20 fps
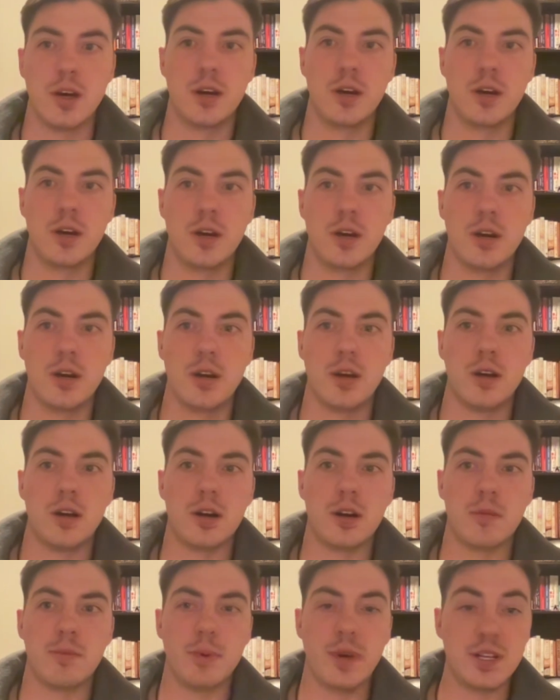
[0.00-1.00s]
But
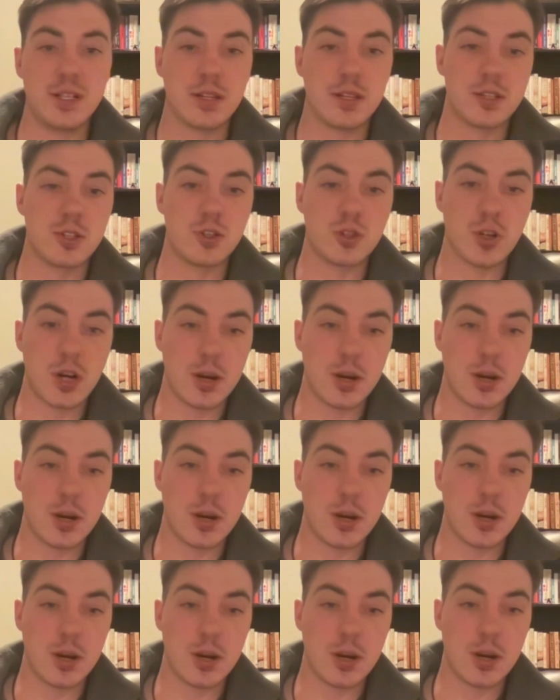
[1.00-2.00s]
basically it's a dropshipping
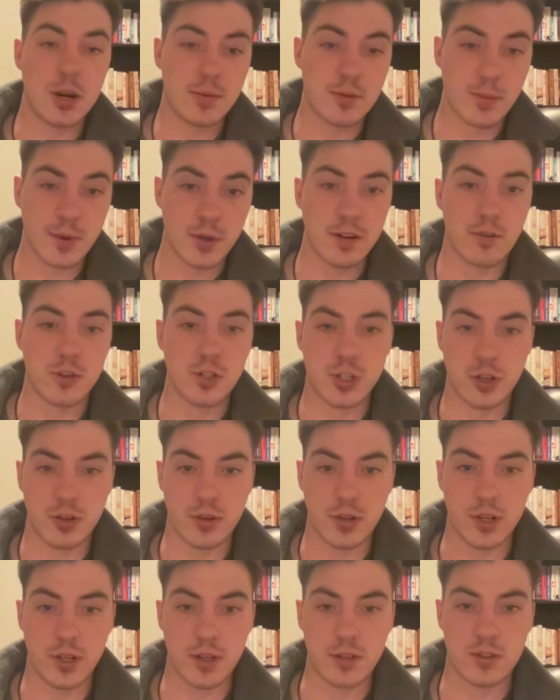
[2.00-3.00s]
course out of Australia.
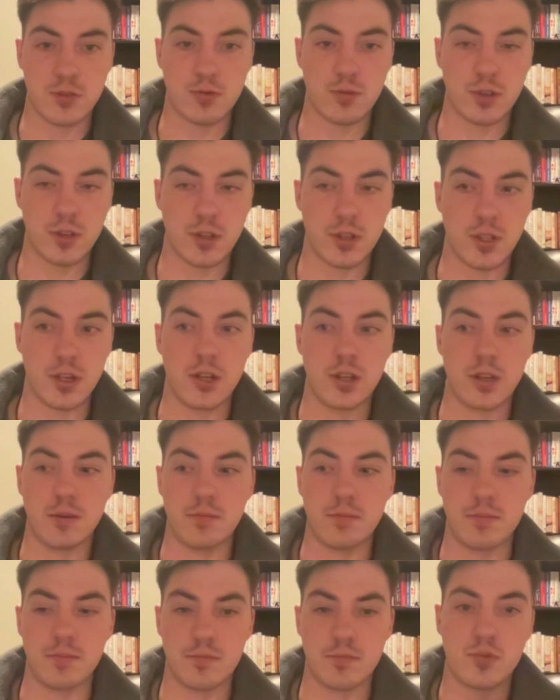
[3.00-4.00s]
It's one of the
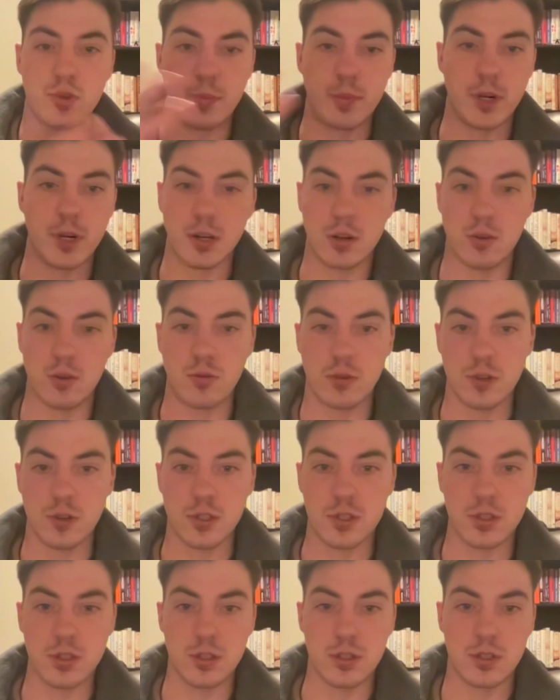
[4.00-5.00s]
premier
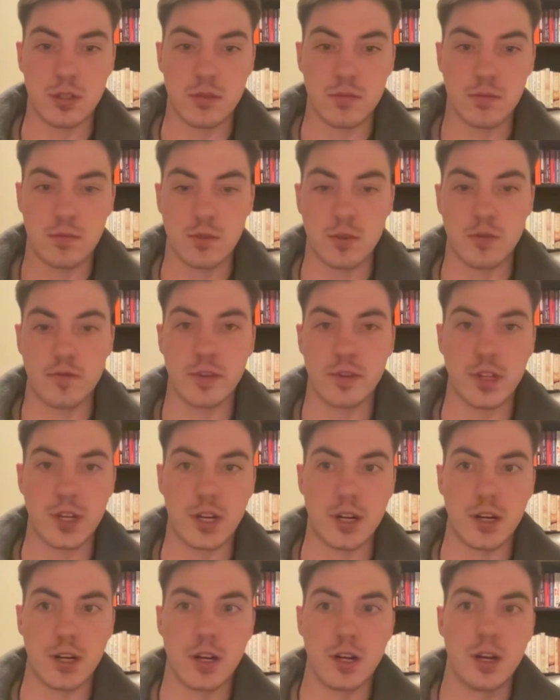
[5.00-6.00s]
courses over
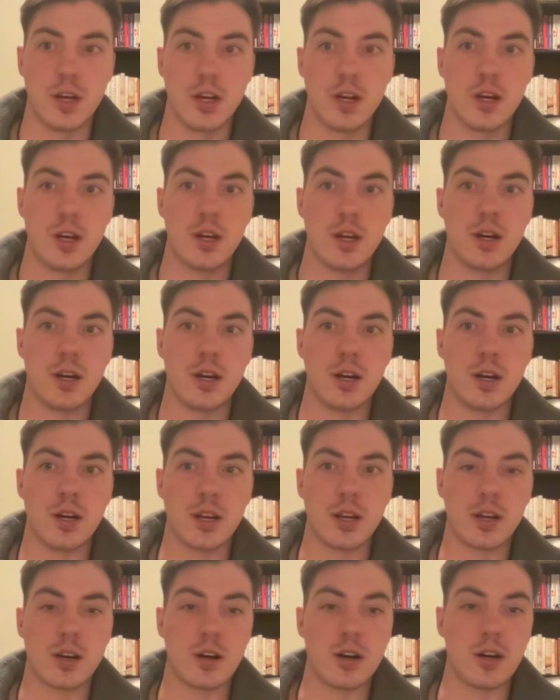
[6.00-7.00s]
there. It
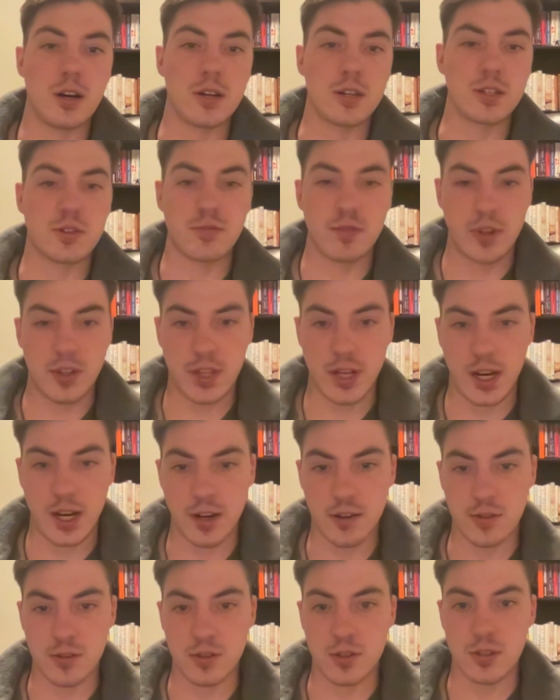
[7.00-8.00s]
costs
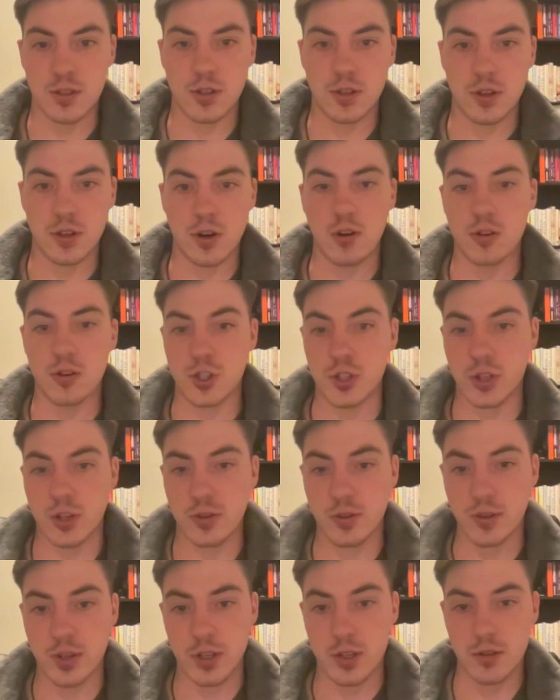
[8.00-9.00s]
3,000
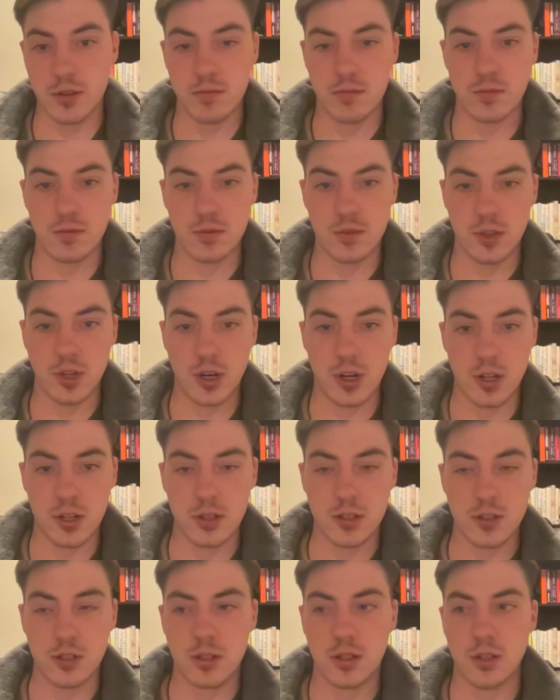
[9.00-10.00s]
Australian
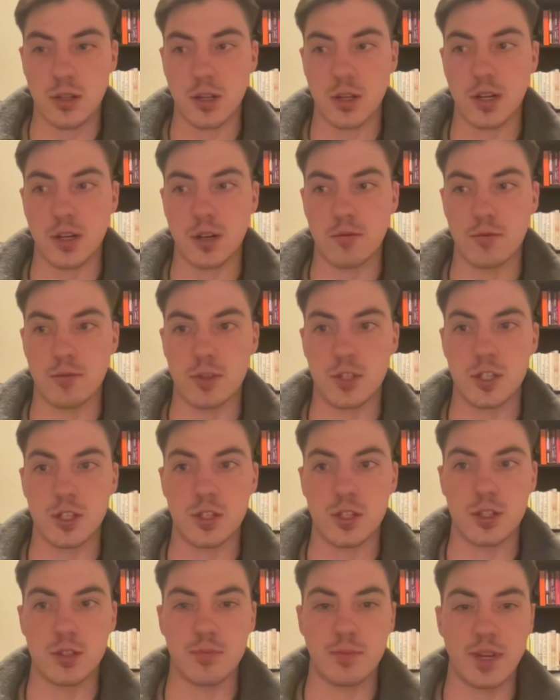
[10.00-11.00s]
dollars, which
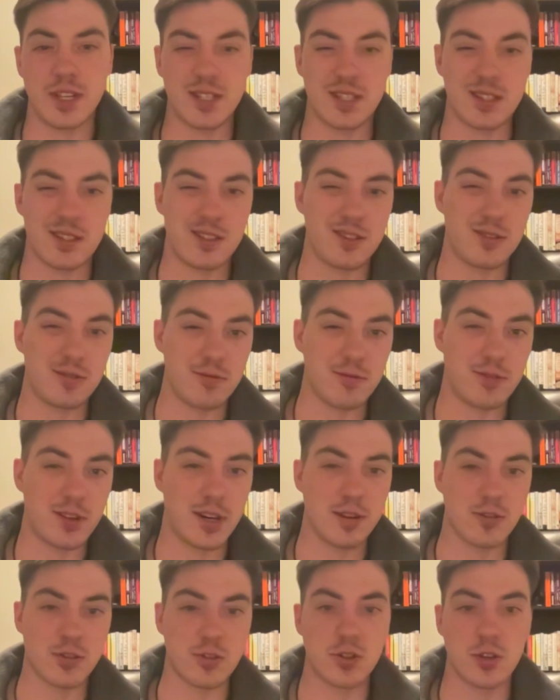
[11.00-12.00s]
is basically
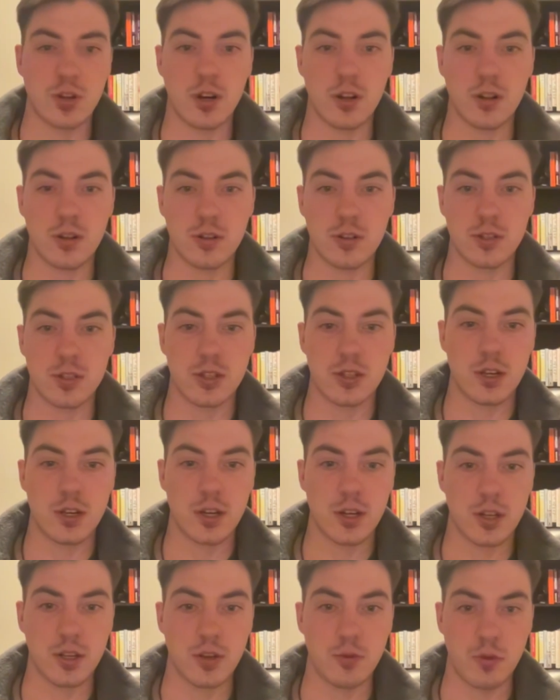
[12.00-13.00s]

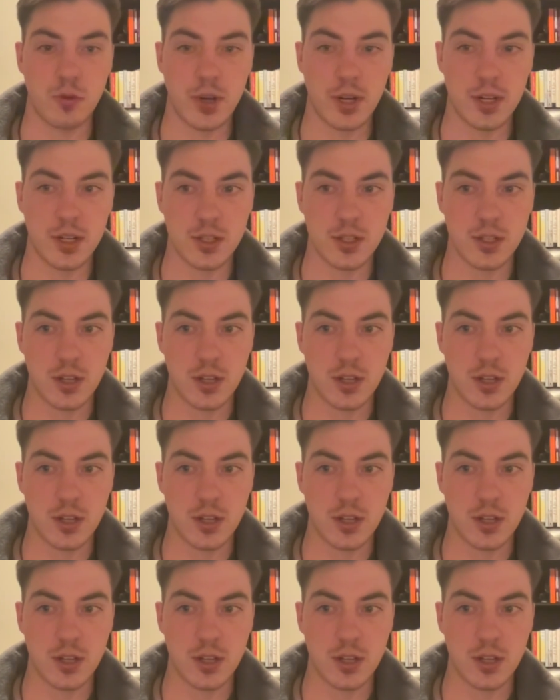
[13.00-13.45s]
$2,000 US.